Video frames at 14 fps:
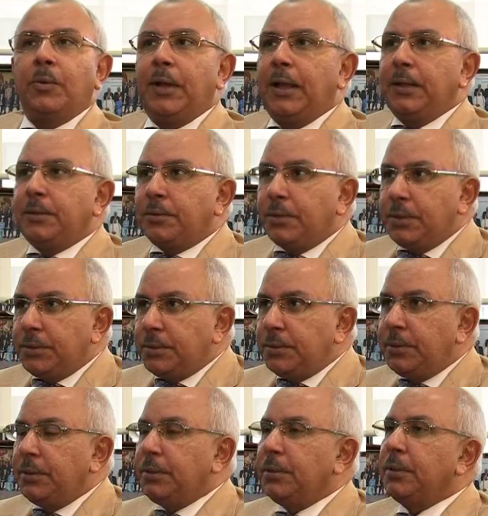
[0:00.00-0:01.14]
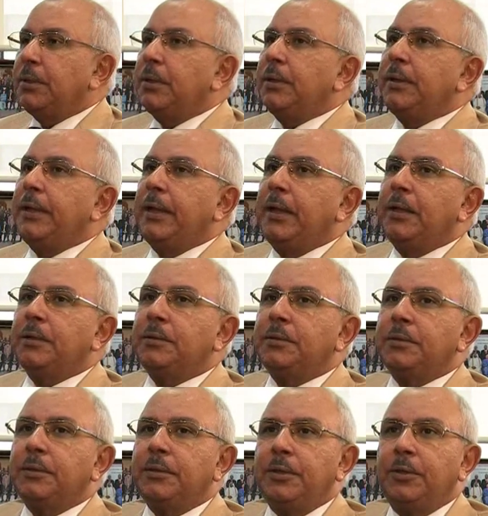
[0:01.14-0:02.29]
Well, I trust that,
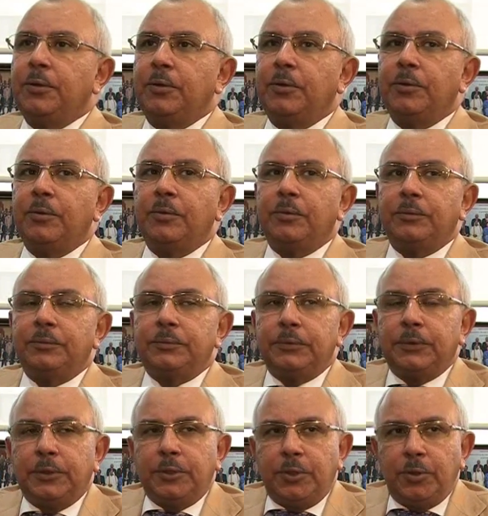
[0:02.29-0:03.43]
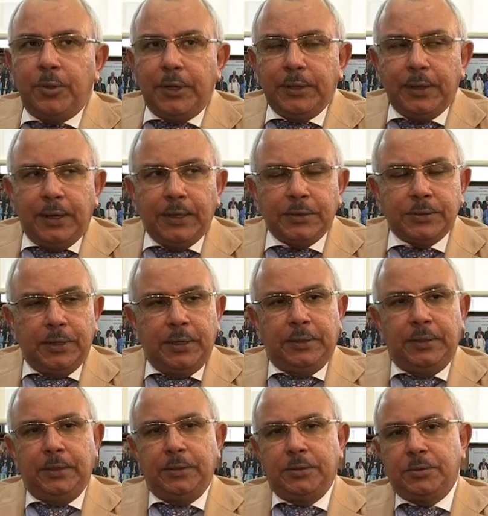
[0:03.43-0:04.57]
during the last 8
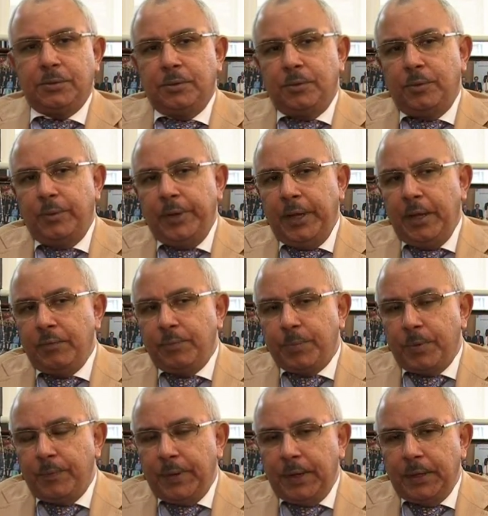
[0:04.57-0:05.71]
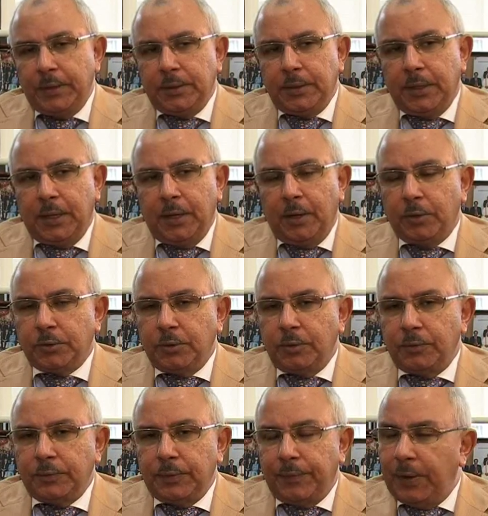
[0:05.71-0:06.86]
years, we have provided a lot
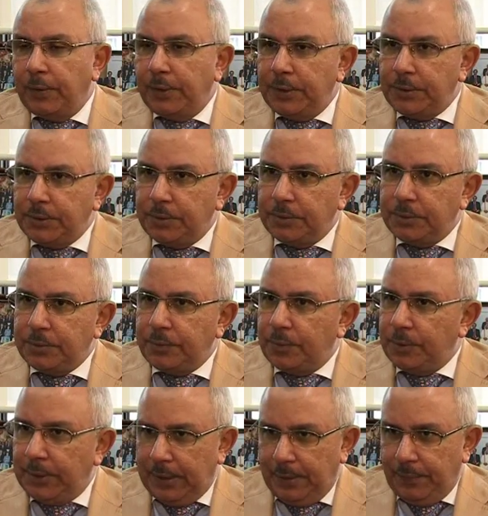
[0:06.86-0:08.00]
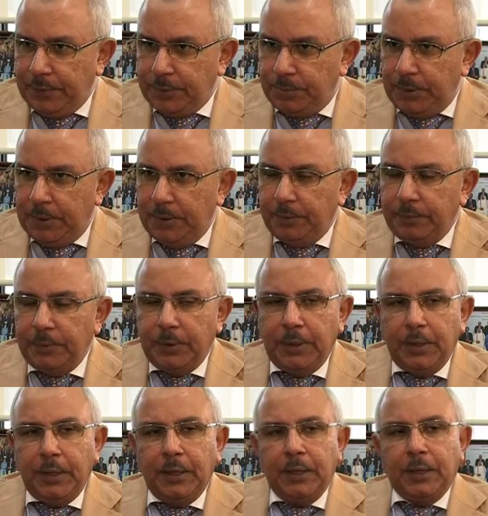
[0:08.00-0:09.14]
of the foundations for the IFSB.
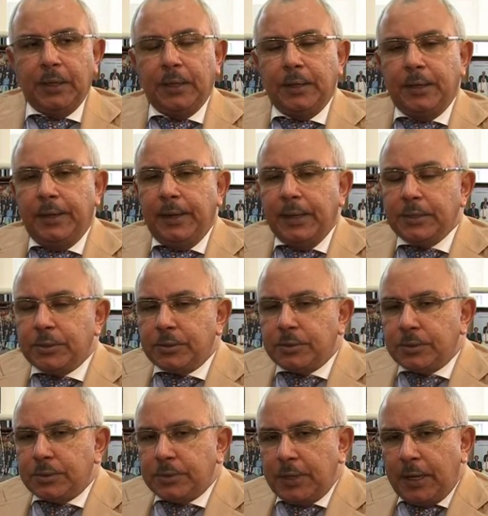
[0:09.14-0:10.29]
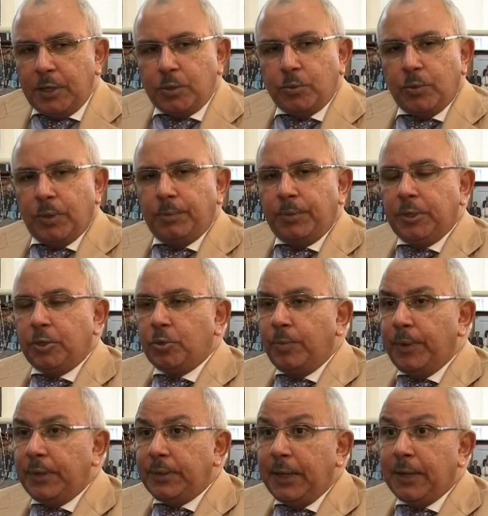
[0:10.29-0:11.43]
The next stage will be to
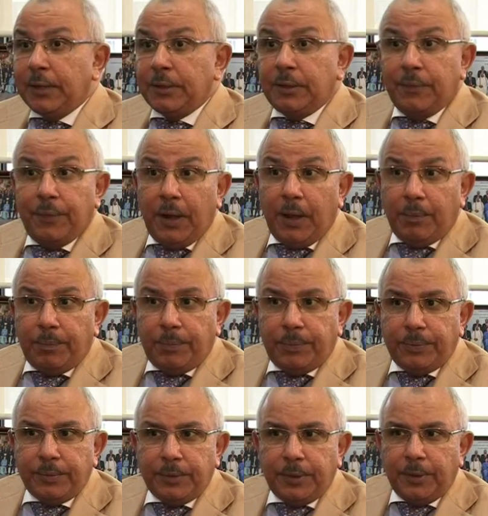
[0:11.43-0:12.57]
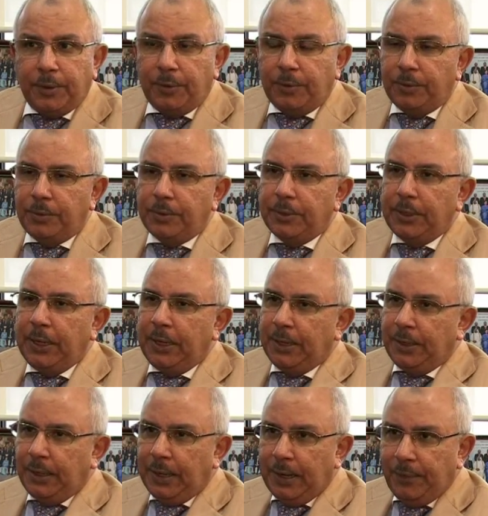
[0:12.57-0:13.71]
maintain and develop, the
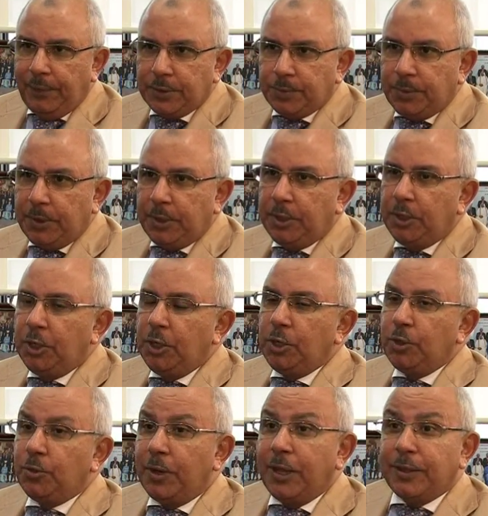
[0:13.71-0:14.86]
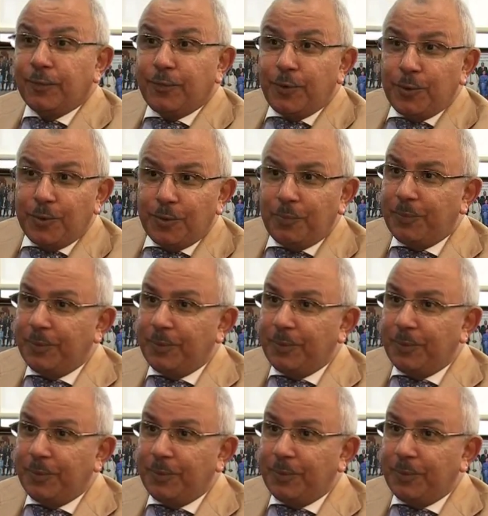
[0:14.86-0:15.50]
IFSB to cater for